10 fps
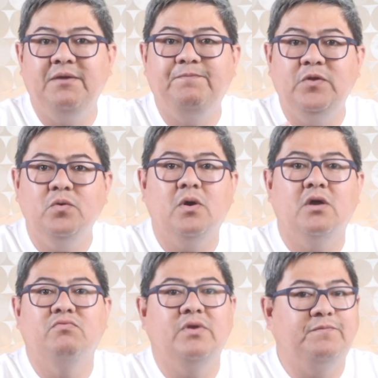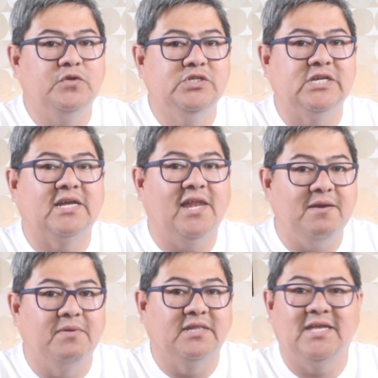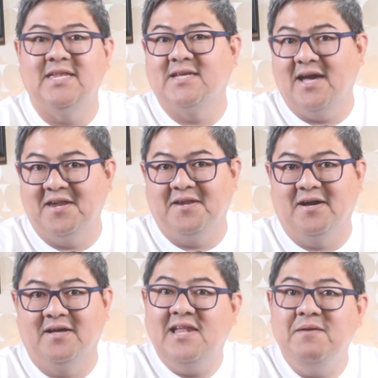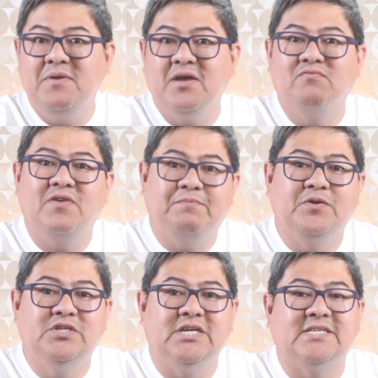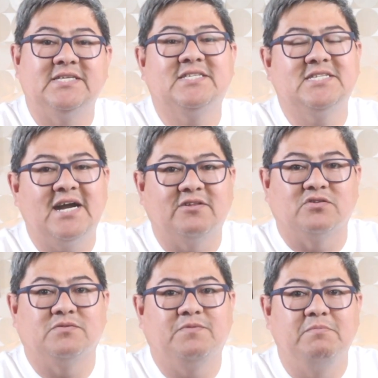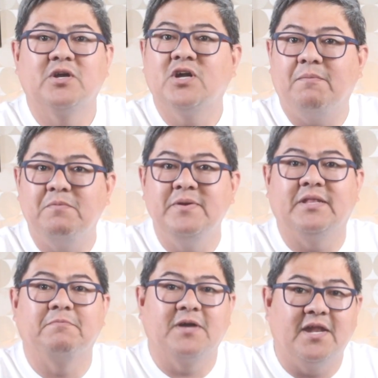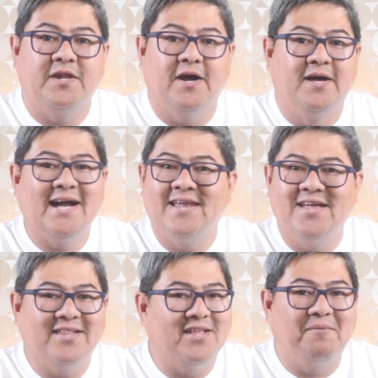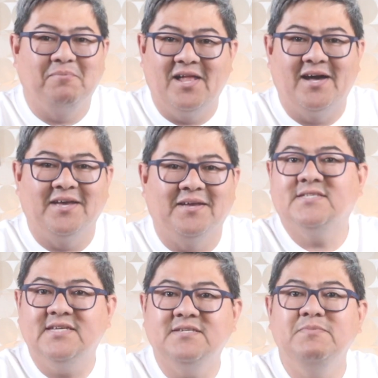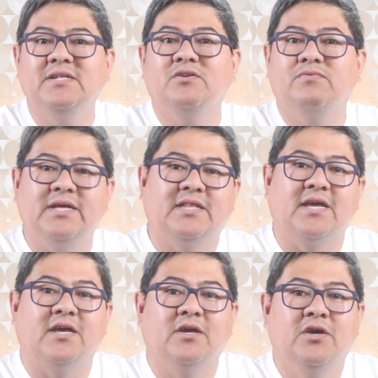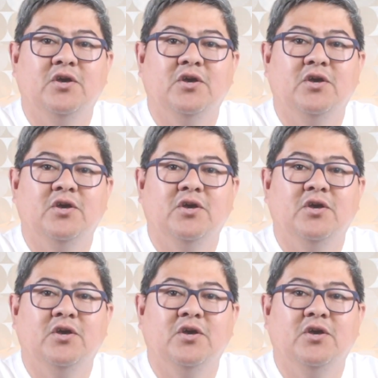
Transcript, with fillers: If you are refugee claimant in Canada, claiming refugee status from the government of Canada cannot apply. Assessment rating.